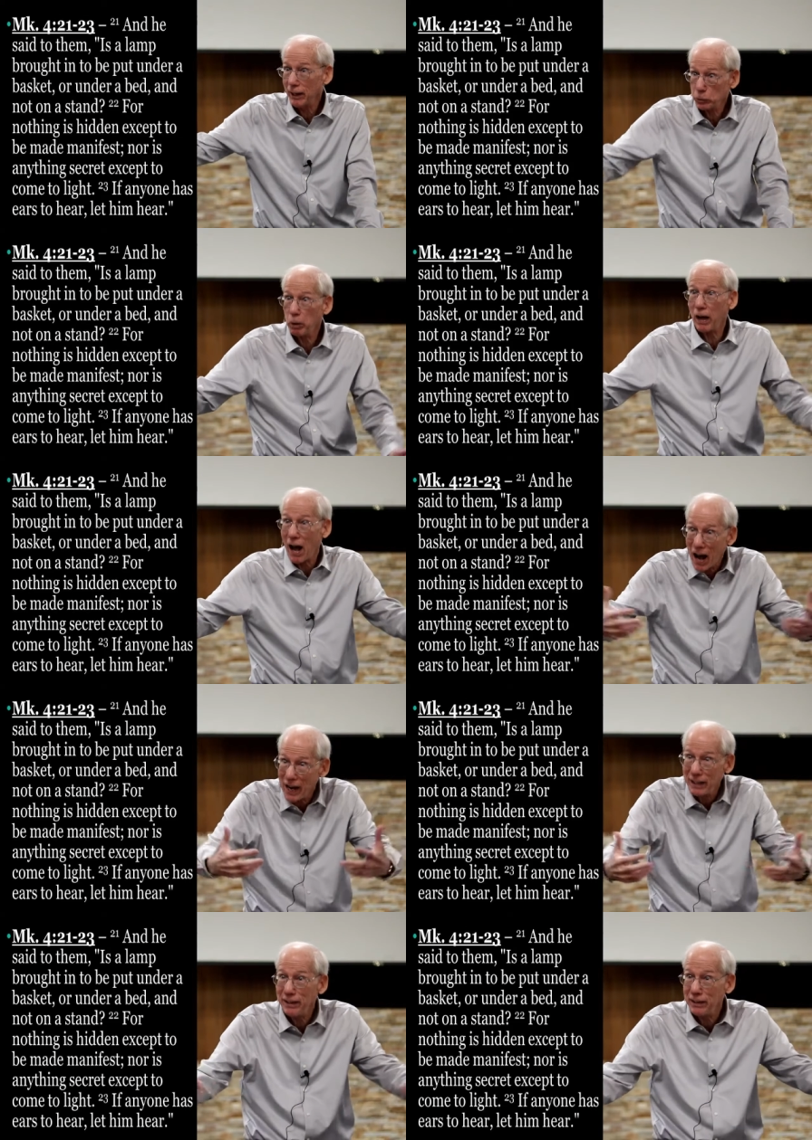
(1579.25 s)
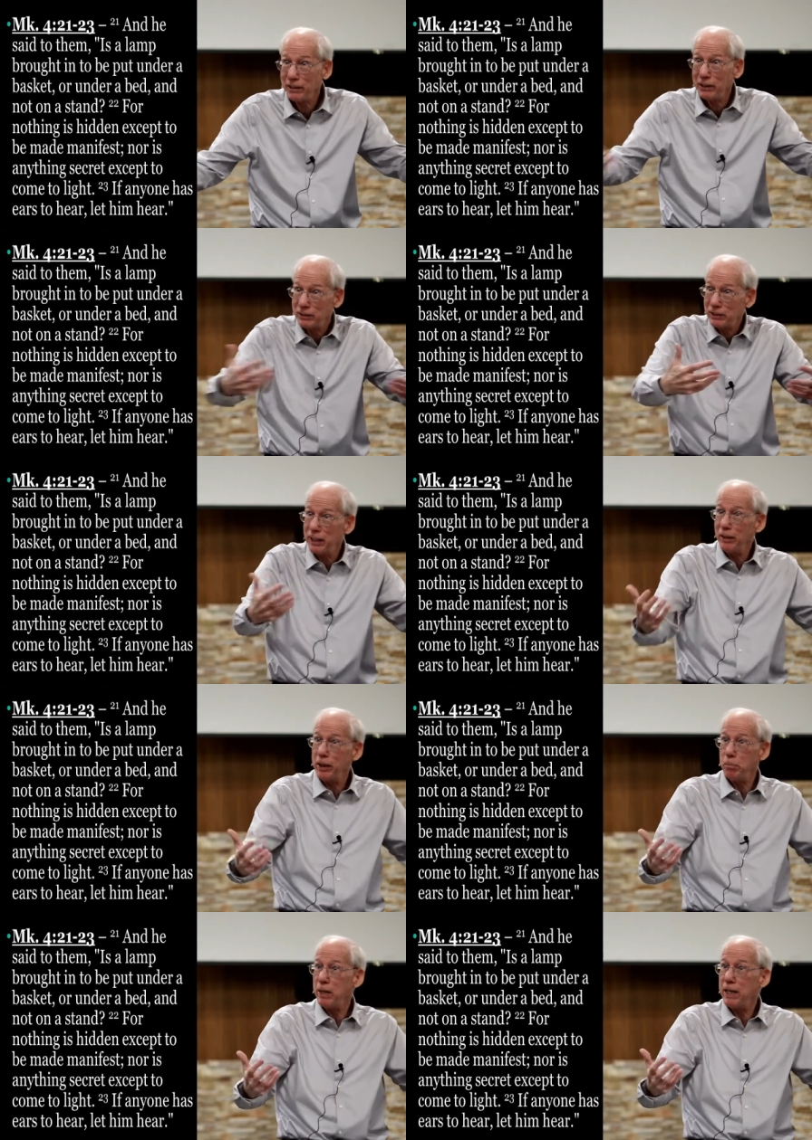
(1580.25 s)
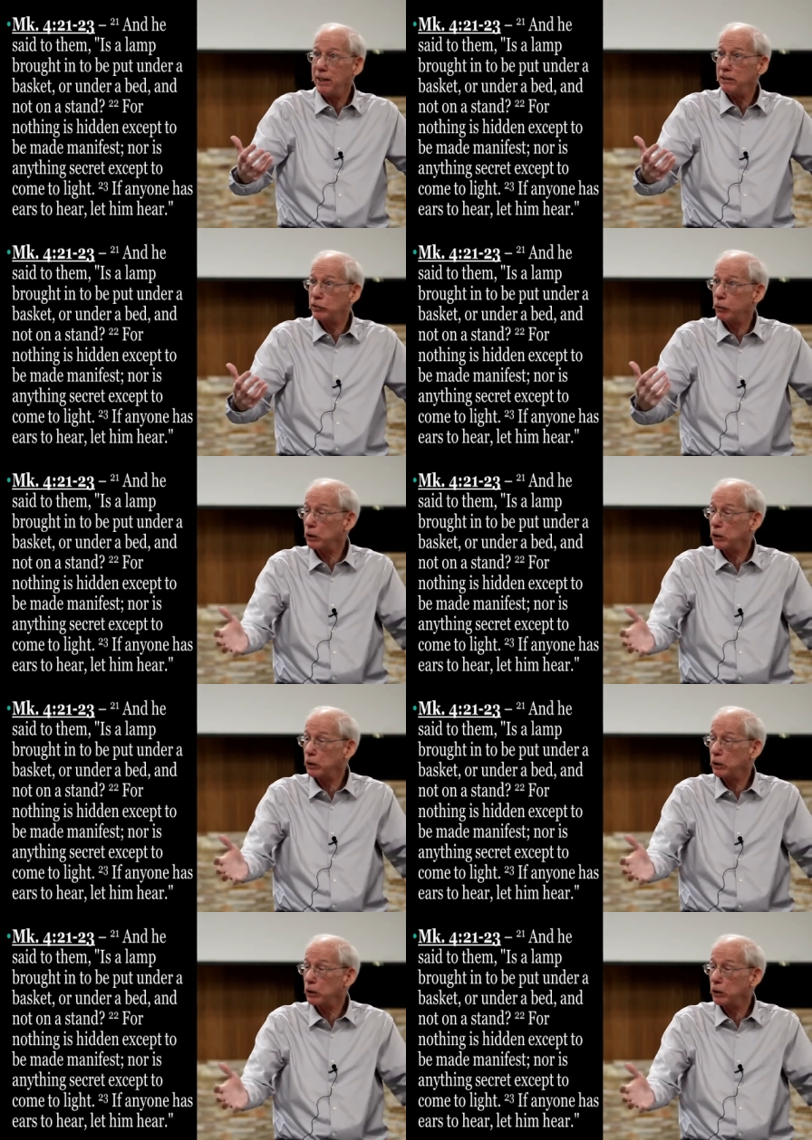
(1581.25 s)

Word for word: That's what hiding and concealing means